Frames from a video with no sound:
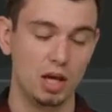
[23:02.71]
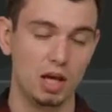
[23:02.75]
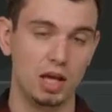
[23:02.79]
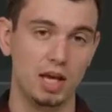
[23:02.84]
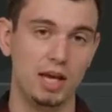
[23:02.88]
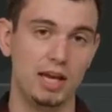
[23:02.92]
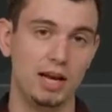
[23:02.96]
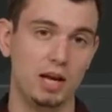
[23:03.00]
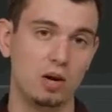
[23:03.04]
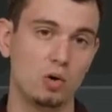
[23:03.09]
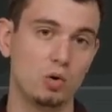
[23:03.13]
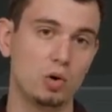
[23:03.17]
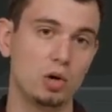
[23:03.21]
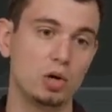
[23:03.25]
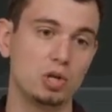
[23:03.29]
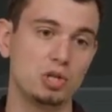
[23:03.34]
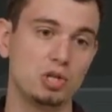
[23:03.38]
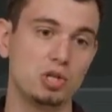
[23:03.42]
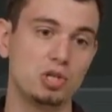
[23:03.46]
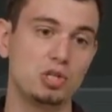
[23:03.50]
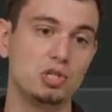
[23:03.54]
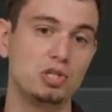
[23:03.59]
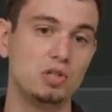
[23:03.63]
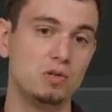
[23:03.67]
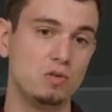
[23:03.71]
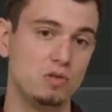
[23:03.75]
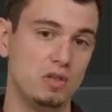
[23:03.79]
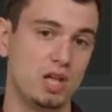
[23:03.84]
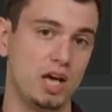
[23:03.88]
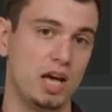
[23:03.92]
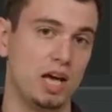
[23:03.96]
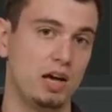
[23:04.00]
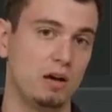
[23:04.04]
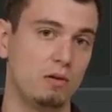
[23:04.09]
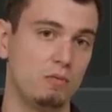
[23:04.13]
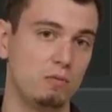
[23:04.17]
And in order to do
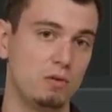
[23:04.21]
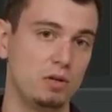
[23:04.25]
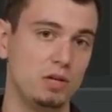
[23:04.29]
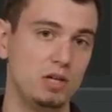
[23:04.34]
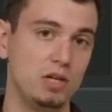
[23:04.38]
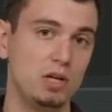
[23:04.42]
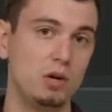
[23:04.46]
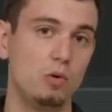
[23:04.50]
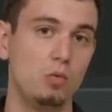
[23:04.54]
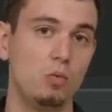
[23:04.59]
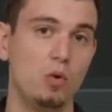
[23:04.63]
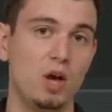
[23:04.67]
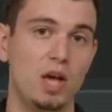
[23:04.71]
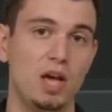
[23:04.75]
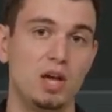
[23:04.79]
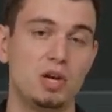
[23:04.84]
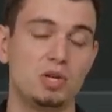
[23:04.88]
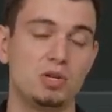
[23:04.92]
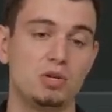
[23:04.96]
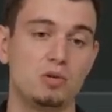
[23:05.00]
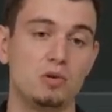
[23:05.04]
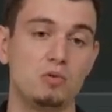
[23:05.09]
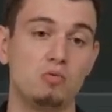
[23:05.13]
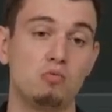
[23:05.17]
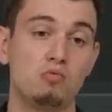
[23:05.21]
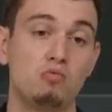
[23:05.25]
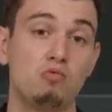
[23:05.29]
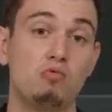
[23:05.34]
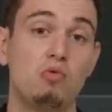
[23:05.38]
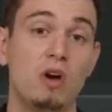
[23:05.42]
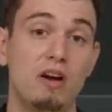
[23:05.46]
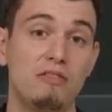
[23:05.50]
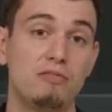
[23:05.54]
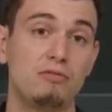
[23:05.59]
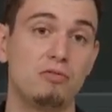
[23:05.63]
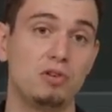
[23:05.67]
that, we need a way to
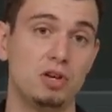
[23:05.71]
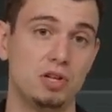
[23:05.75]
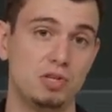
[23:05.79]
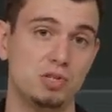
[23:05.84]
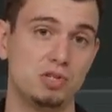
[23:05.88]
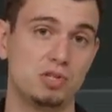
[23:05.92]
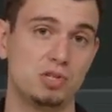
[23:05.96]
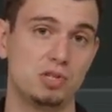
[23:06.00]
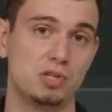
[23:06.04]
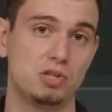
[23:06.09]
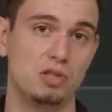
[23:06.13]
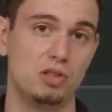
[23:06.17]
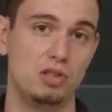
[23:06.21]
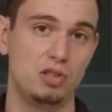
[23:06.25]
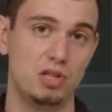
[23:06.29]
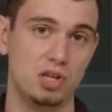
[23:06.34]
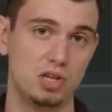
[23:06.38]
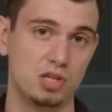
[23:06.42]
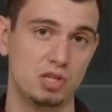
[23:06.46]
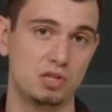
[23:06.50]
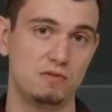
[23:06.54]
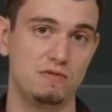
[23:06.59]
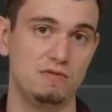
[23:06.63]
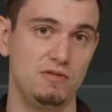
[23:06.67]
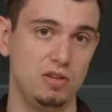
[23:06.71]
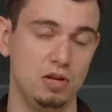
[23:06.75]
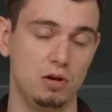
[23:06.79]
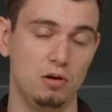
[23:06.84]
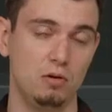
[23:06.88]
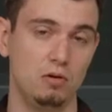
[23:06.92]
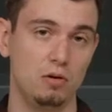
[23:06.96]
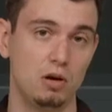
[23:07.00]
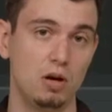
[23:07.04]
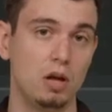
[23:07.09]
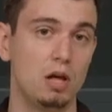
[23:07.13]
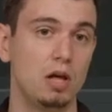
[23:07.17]
reference this
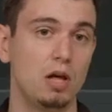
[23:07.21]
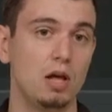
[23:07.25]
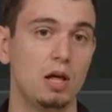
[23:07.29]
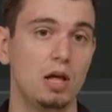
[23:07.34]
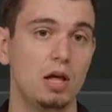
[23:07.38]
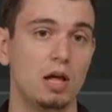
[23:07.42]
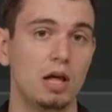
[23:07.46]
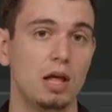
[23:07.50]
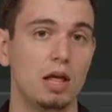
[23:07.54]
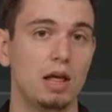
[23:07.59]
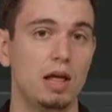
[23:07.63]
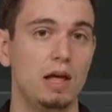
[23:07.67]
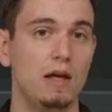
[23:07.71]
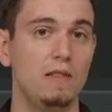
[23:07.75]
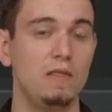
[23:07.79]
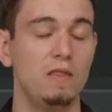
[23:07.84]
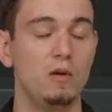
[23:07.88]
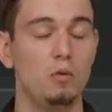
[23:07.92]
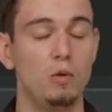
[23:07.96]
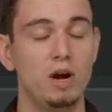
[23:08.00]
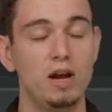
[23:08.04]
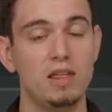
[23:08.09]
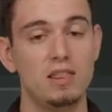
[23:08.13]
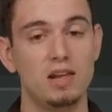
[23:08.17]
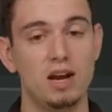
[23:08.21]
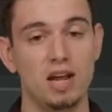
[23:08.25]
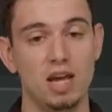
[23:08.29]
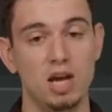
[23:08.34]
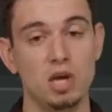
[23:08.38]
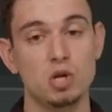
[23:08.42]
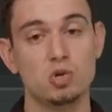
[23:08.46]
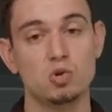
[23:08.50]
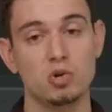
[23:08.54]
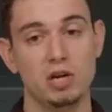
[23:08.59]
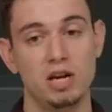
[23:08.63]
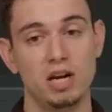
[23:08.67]
view. And the way that
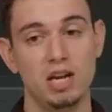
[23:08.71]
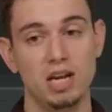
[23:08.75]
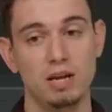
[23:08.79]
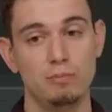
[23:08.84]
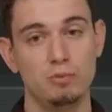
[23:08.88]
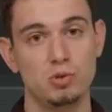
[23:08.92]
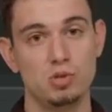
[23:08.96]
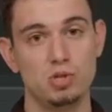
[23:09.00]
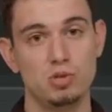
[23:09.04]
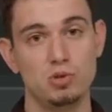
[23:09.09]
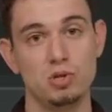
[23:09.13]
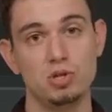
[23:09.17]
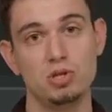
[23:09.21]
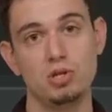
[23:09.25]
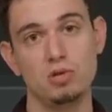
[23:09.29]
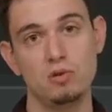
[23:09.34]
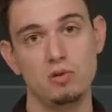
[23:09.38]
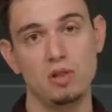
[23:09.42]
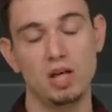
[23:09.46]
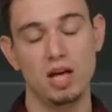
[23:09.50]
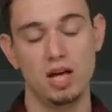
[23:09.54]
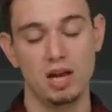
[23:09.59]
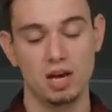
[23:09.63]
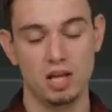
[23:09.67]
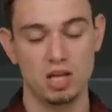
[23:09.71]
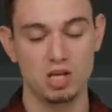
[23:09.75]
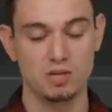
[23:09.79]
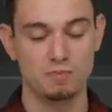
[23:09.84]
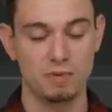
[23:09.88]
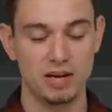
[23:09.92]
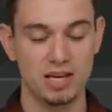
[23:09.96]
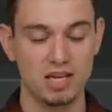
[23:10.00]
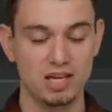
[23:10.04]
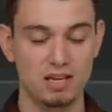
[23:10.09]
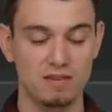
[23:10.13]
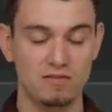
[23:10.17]
Android enables you to do that is
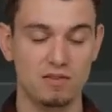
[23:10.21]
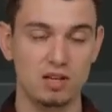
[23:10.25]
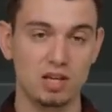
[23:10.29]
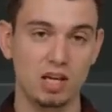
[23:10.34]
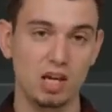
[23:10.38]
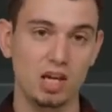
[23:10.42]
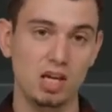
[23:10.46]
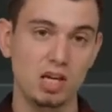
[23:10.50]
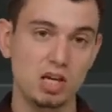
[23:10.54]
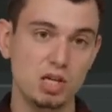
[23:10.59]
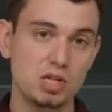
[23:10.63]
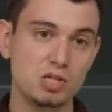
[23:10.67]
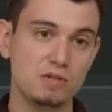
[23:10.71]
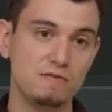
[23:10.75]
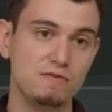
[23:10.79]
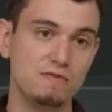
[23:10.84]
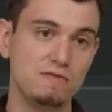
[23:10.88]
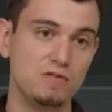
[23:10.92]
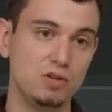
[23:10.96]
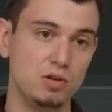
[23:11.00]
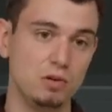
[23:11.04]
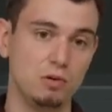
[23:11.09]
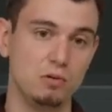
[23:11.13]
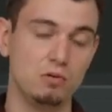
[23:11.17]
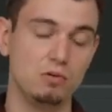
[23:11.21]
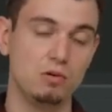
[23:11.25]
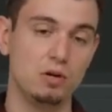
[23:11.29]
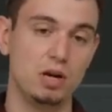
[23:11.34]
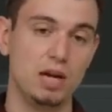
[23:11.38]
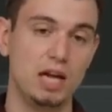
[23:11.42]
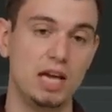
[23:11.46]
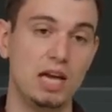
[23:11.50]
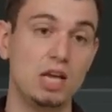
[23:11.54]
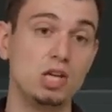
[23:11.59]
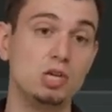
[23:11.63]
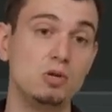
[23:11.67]
by giving each
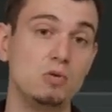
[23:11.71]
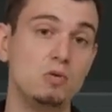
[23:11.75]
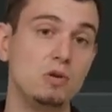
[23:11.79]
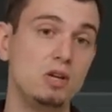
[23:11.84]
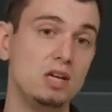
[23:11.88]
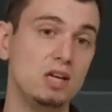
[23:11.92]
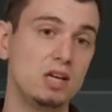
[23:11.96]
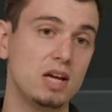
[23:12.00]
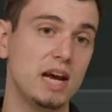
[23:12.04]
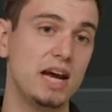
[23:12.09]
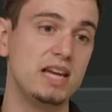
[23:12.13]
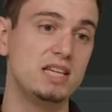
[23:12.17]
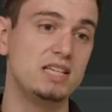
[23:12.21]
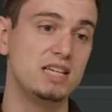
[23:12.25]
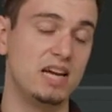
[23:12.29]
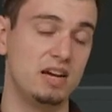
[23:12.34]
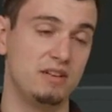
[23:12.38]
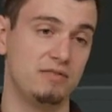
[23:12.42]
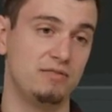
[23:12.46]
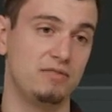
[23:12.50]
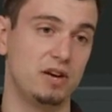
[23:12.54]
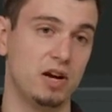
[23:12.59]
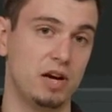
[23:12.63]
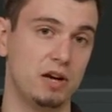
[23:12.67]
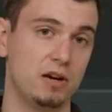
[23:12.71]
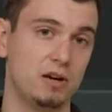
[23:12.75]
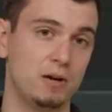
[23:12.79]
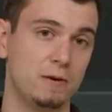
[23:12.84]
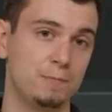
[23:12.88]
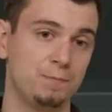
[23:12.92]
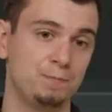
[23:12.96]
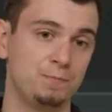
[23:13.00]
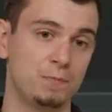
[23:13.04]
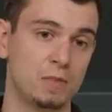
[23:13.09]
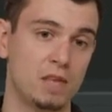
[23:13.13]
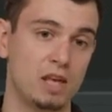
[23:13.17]
view a unique identifier
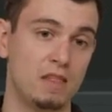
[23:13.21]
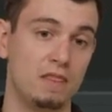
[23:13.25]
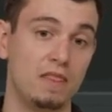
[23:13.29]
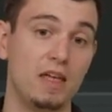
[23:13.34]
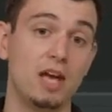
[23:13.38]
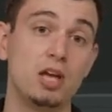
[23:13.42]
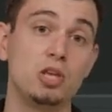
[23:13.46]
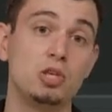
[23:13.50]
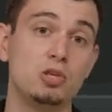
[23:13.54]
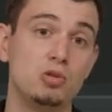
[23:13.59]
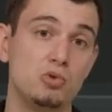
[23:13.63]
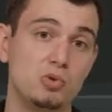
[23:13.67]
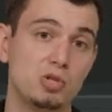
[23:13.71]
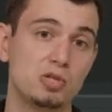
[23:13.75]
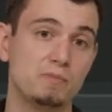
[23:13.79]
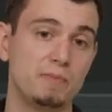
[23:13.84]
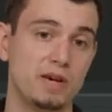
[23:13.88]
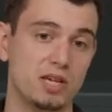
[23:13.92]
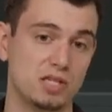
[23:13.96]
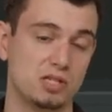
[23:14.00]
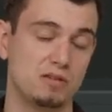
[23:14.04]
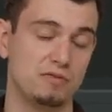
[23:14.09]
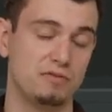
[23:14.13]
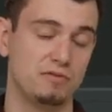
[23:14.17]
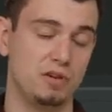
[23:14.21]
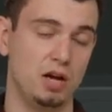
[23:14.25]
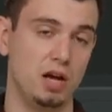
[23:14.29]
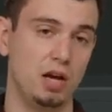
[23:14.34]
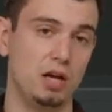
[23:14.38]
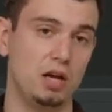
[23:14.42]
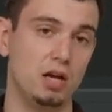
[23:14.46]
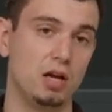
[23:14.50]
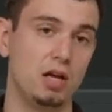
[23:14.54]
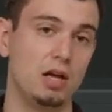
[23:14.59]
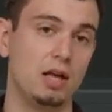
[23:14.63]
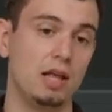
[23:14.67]
that you
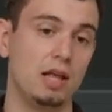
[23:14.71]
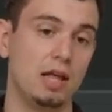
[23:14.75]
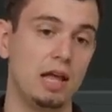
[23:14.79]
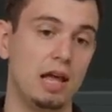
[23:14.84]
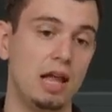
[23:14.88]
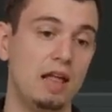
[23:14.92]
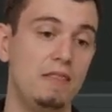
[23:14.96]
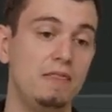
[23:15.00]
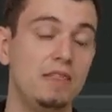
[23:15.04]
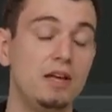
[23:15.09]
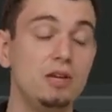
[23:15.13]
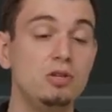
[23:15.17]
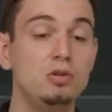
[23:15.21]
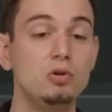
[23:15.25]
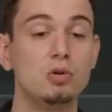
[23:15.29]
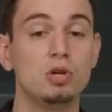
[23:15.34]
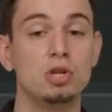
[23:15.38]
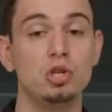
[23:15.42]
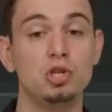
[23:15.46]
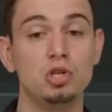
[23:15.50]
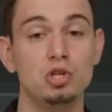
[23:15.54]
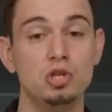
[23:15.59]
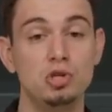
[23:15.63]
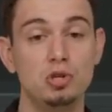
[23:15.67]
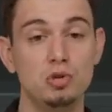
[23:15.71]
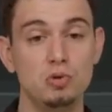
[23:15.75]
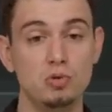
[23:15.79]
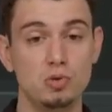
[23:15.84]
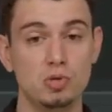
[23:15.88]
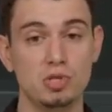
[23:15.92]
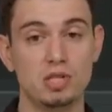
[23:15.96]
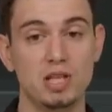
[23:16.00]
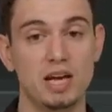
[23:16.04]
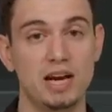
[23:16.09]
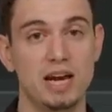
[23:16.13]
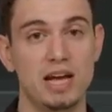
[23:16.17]
specify. And then you can
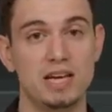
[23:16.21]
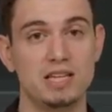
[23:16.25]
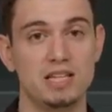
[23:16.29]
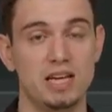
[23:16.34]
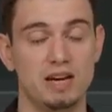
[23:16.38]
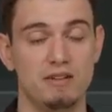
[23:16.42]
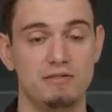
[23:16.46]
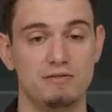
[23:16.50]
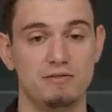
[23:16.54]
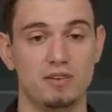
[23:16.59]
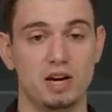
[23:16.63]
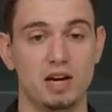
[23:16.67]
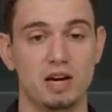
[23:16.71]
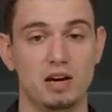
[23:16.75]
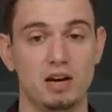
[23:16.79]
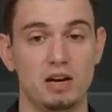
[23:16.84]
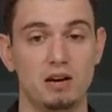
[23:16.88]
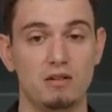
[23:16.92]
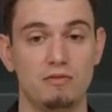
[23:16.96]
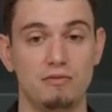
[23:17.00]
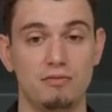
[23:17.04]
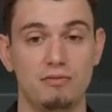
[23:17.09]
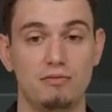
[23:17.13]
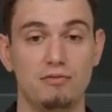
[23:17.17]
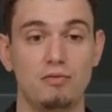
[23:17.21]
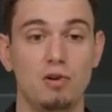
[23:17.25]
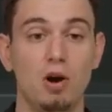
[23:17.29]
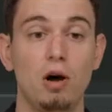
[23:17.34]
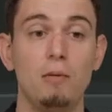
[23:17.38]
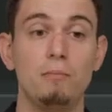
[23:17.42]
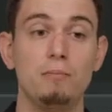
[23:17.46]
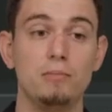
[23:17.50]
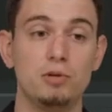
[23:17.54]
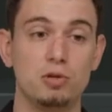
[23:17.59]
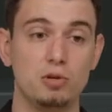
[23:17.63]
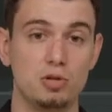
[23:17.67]
use that identifier
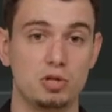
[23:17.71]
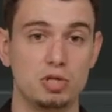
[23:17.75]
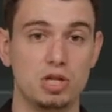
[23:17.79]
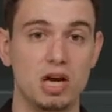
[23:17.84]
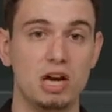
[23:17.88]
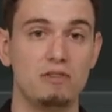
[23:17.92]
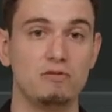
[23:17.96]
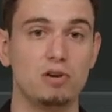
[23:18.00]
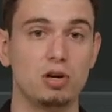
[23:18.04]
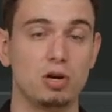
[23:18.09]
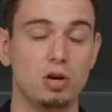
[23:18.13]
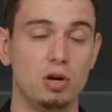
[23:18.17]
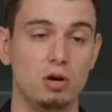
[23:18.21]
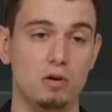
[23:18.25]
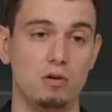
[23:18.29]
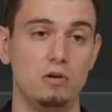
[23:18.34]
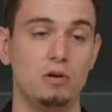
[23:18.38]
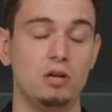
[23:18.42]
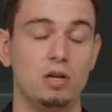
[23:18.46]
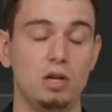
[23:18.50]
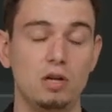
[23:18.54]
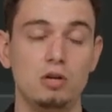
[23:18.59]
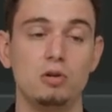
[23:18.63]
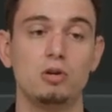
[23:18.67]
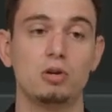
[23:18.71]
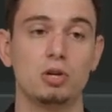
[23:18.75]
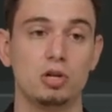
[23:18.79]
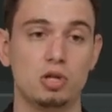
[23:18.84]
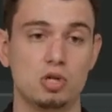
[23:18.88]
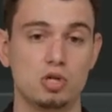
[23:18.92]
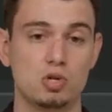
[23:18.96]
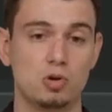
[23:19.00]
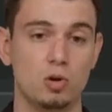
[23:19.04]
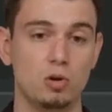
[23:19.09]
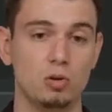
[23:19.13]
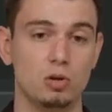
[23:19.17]
from your Java code in your
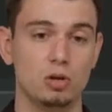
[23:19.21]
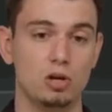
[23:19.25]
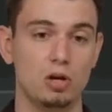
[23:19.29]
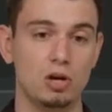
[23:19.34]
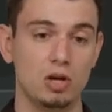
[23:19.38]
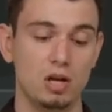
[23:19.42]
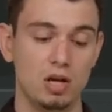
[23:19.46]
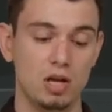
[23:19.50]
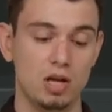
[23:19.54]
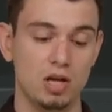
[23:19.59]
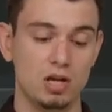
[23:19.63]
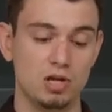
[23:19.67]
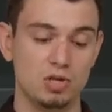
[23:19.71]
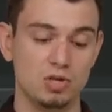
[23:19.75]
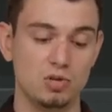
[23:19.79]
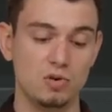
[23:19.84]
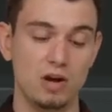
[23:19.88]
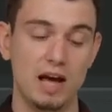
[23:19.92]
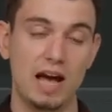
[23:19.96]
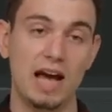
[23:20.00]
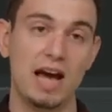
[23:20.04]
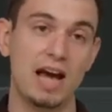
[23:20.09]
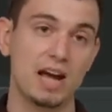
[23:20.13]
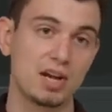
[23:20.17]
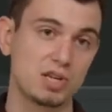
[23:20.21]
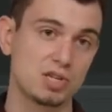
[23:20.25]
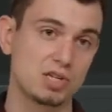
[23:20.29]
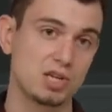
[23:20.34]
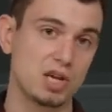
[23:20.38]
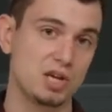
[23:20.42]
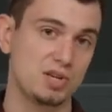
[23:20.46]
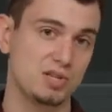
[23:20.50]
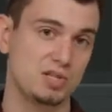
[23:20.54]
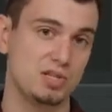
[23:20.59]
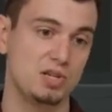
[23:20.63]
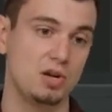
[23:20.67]
controller to
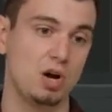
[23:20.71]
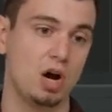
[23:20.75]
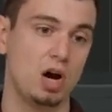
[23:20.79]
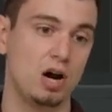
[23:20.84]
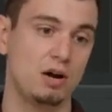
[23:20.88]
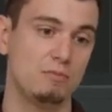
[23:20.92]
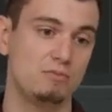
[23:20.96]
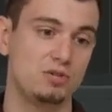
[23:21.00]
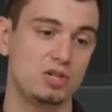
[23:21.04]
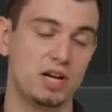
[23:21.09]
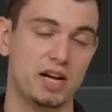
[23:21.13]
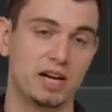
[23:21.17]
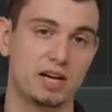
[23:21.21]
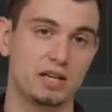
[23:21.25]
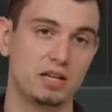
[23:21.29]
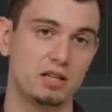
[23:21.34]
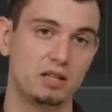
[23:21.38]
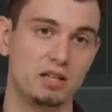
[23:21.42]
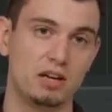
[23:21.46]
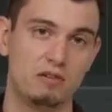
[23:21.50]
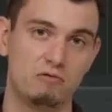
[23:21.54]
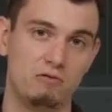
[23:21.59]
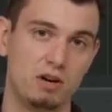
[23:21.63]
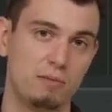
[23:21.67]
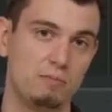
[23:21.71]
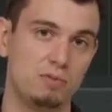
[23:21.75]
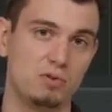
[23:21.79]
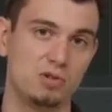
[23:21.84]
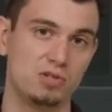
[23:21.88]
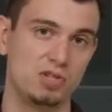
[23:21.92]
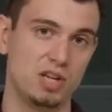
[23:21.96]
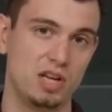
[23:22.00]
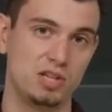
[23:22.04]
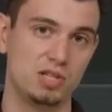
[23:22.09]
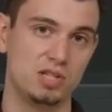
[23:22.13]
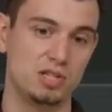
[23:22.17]
access the object that
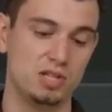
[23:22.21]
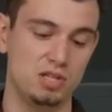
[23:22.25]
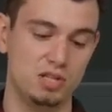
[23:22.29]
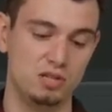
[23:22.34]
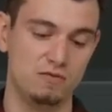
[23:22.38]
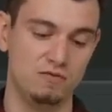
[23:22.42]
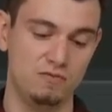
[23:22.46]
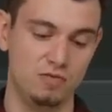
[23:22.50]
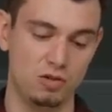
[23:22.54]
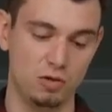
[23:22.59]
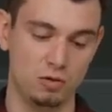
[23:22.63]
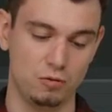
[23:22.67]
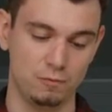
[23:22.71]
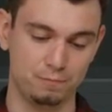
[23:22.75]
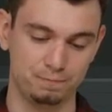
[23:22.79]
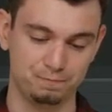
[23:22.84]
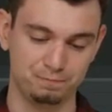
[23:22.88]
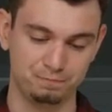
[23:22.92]
represents this view.